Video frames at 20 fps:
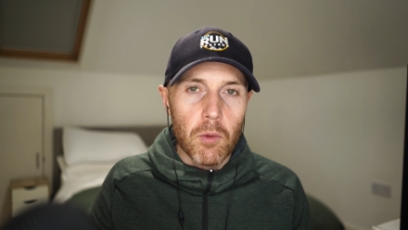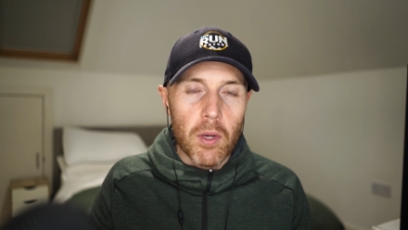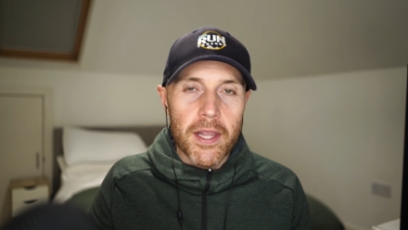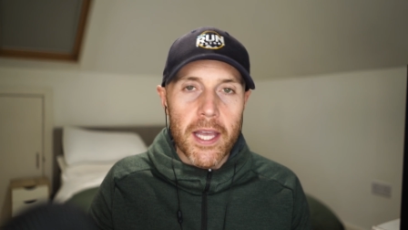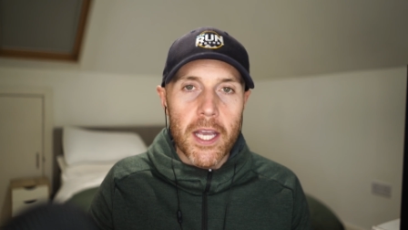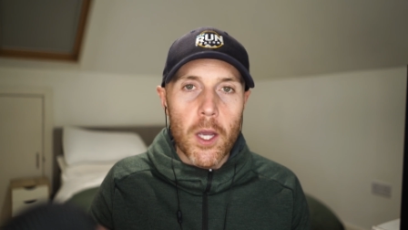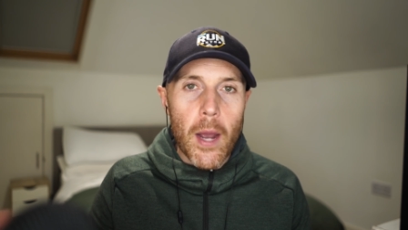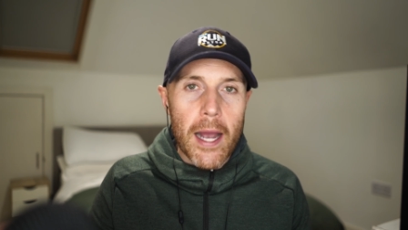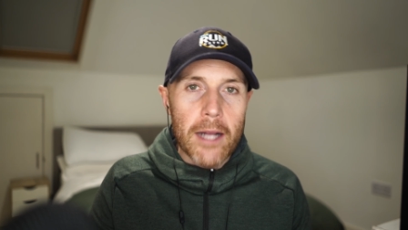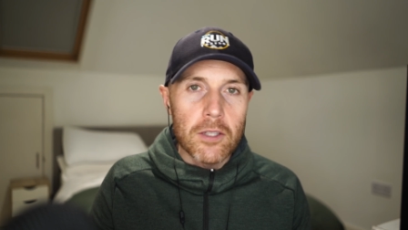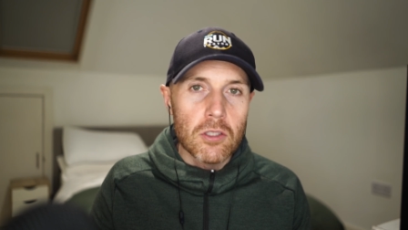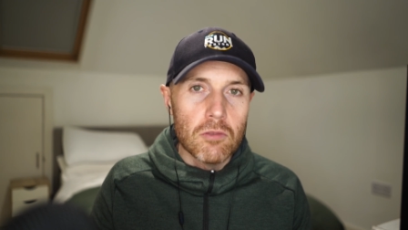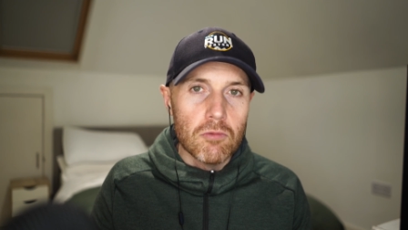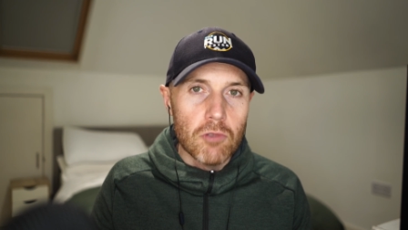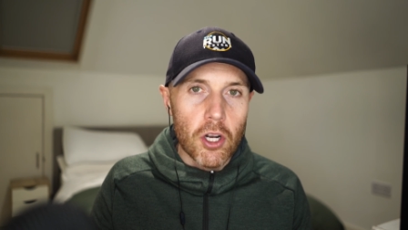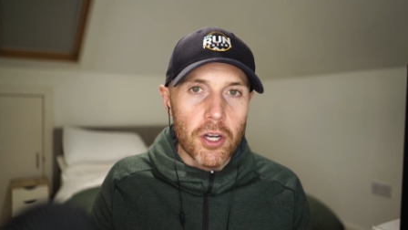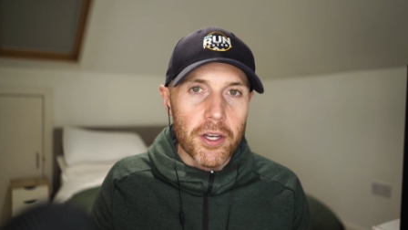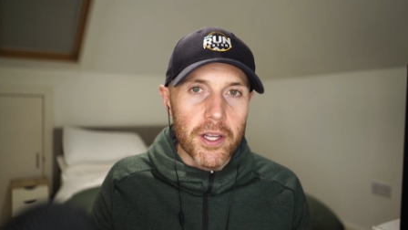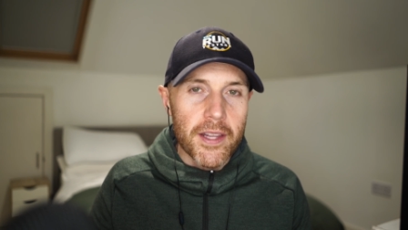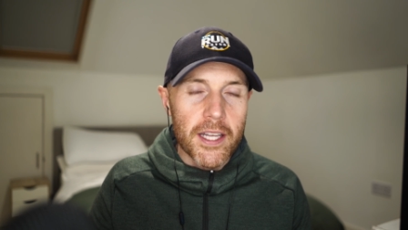when they go out to
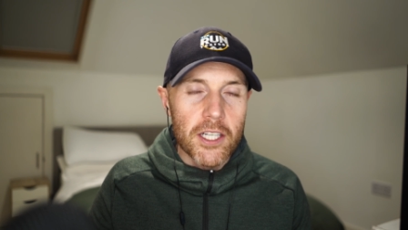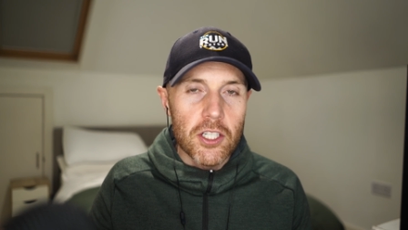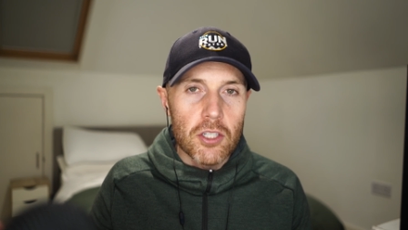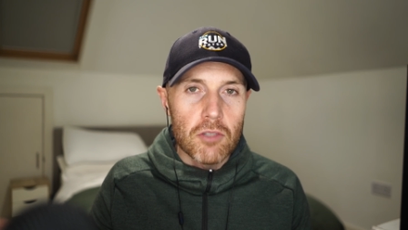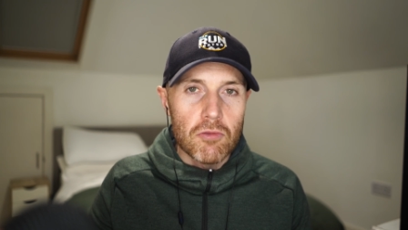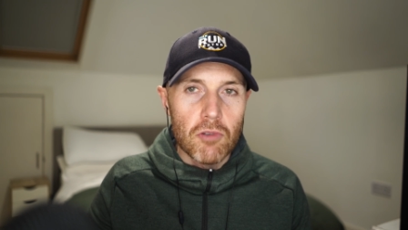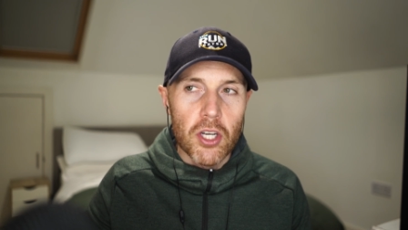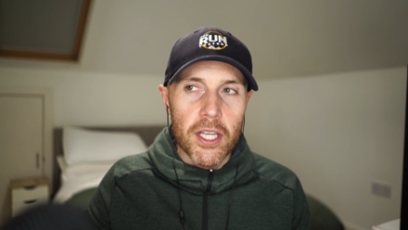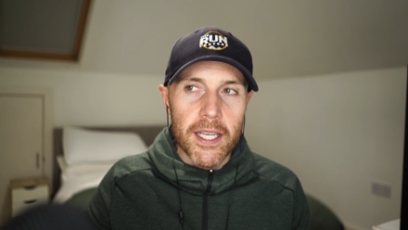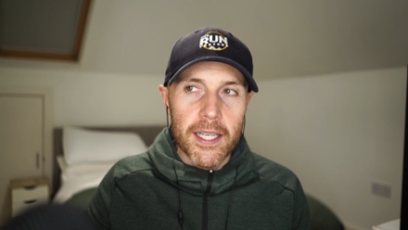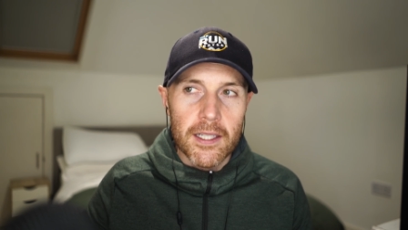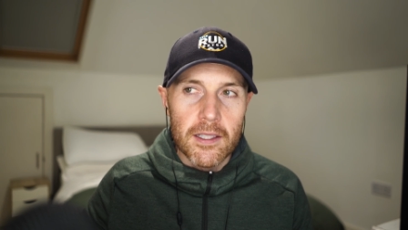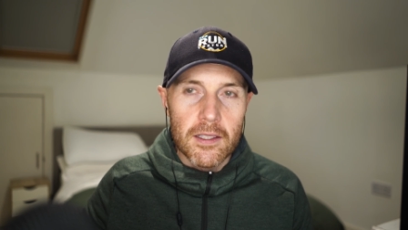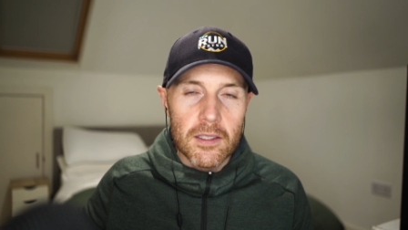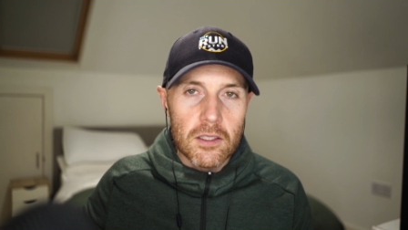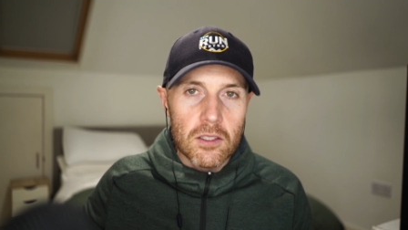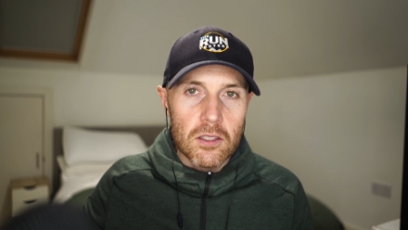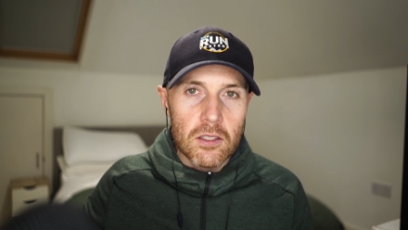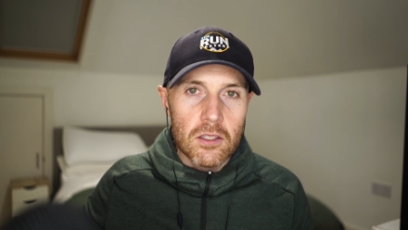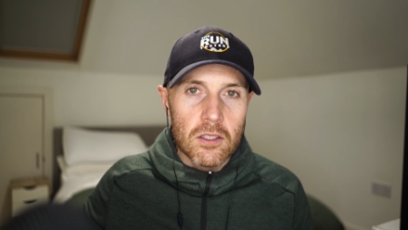run and they're just running
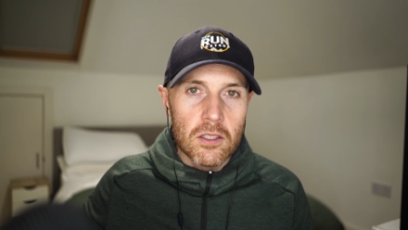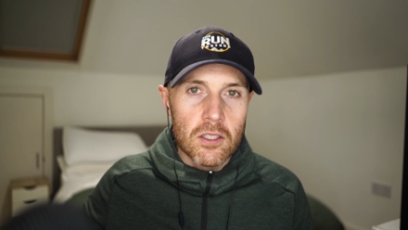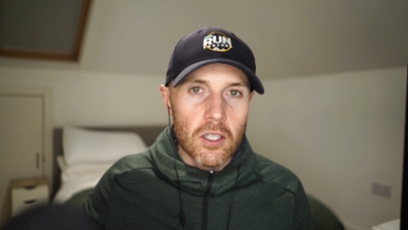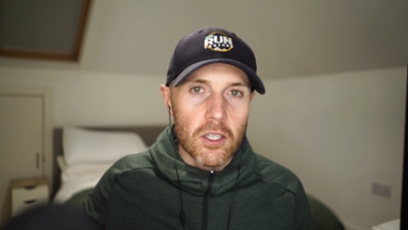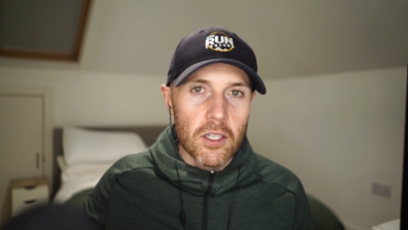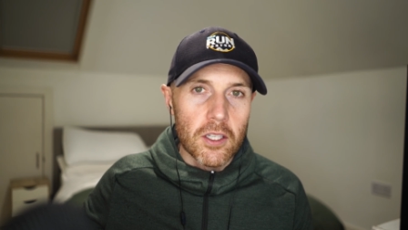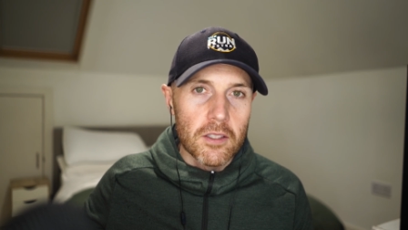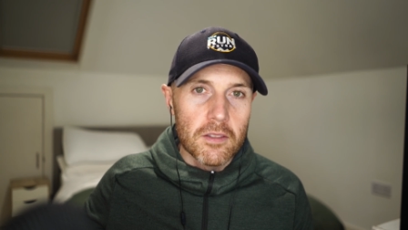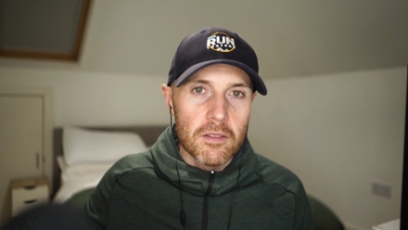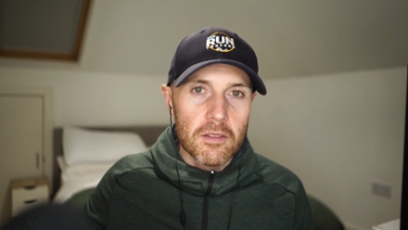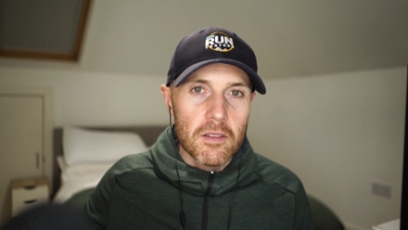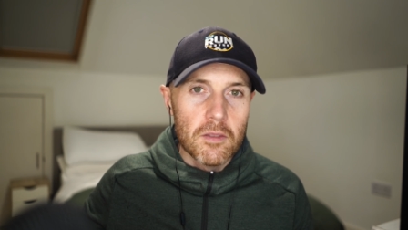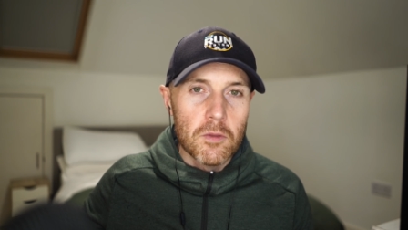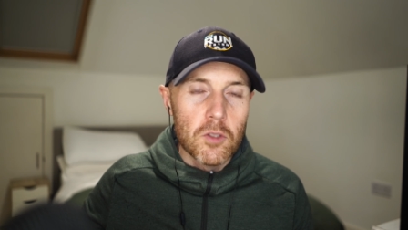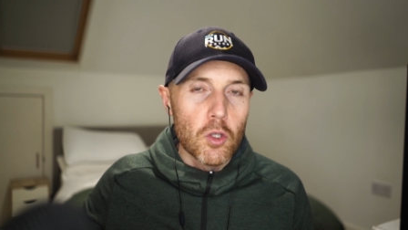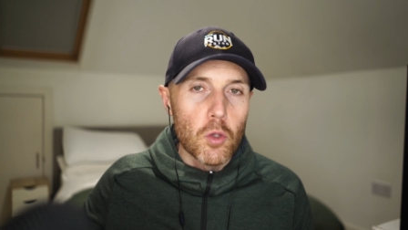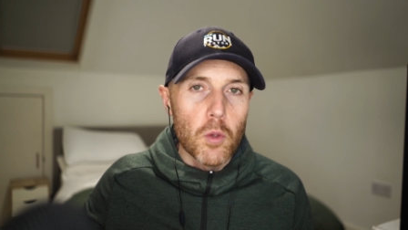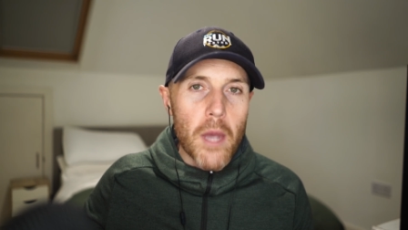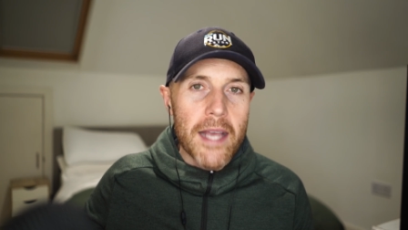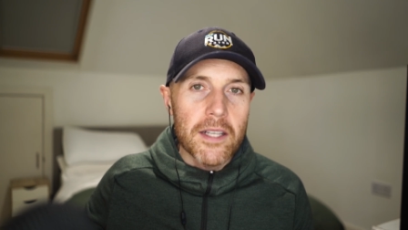to
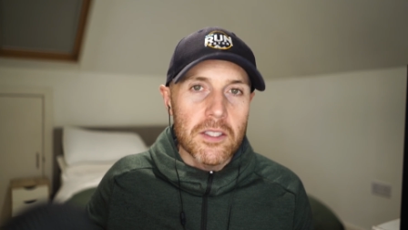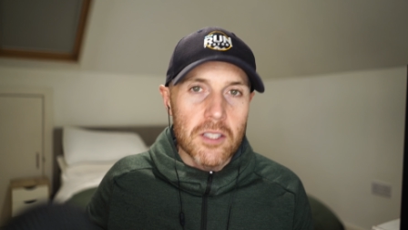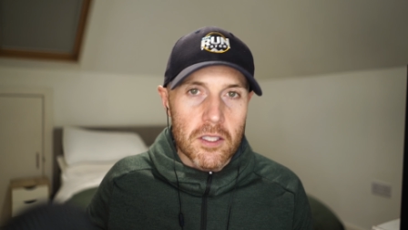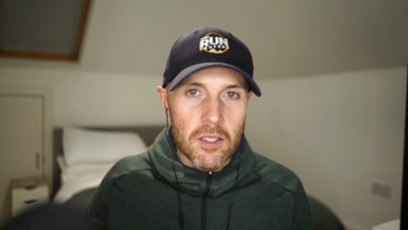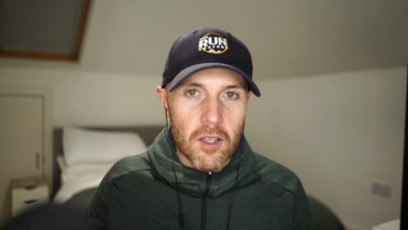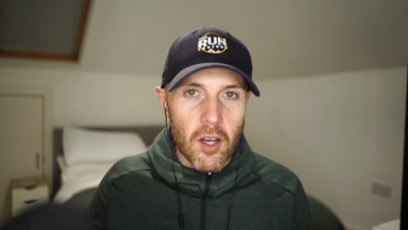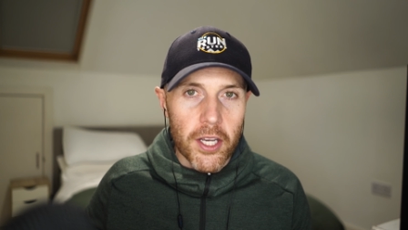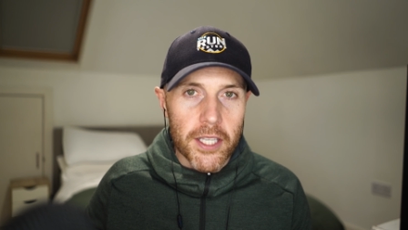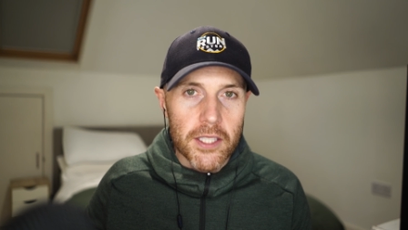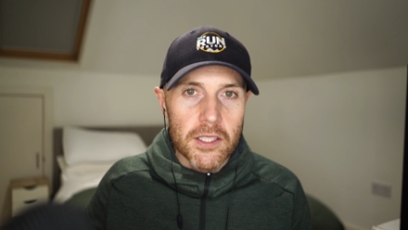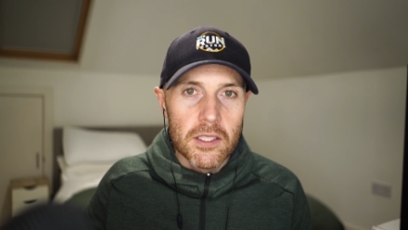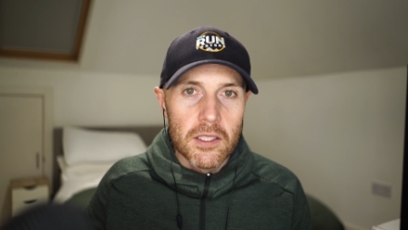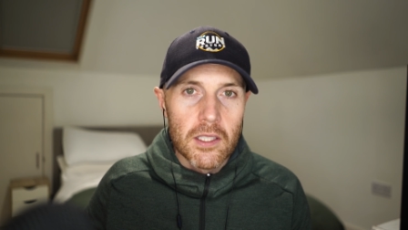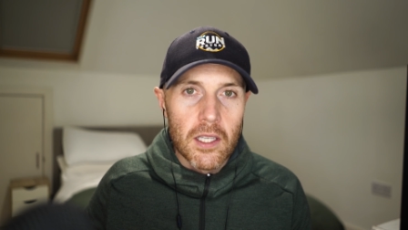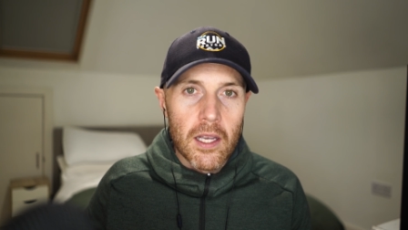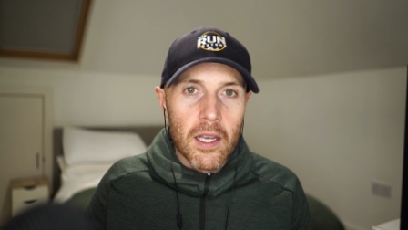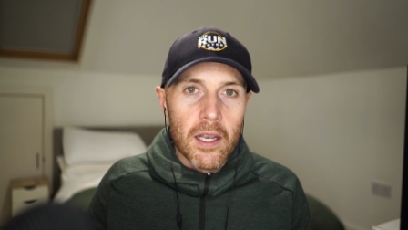do exercise,